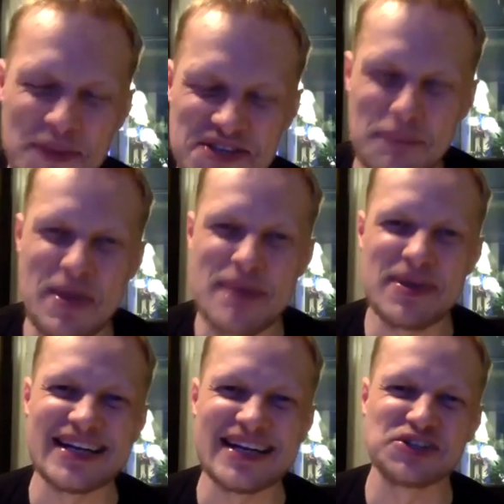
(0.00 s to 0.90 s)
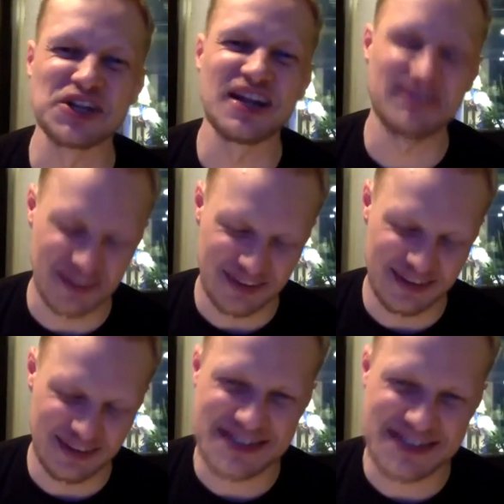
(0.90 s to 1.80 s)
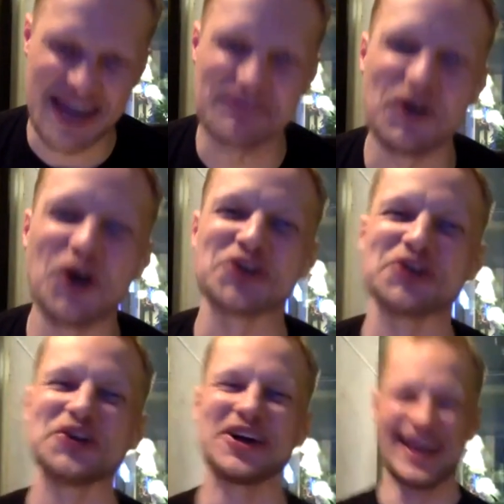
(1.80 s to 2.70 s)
it's like Baby I Need Your Loving. Got to have all your...